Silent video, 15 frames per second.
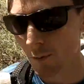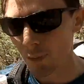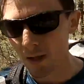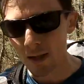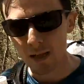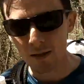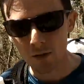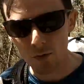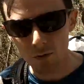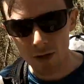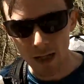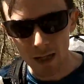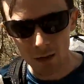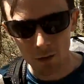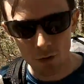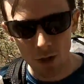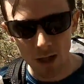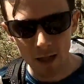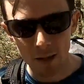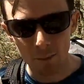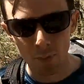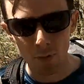would be to take your
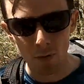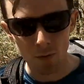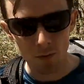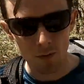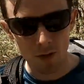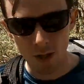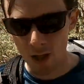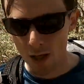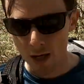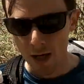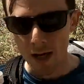trekking poles